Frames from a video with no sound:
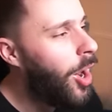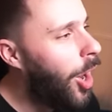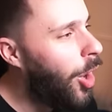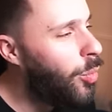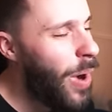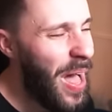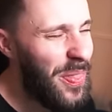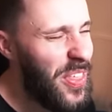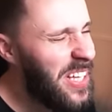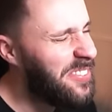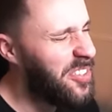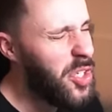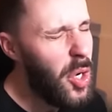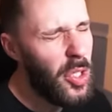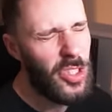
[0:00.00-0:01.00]
Oh, wow.
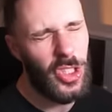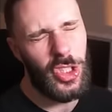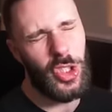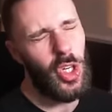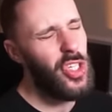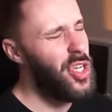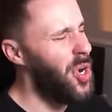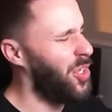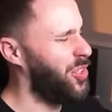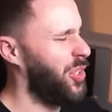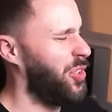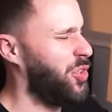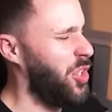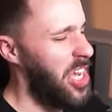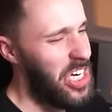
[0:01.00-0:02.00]
This, you're just, you're
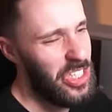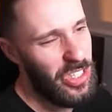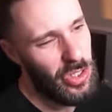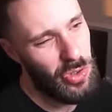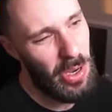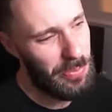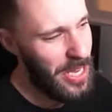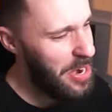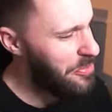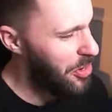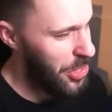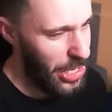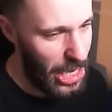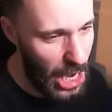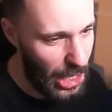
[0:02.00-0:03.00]
just trying to disrupt
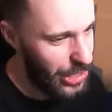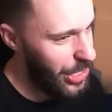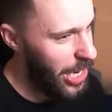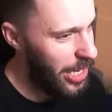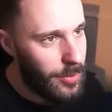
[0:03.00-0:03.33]
everything, aren't you?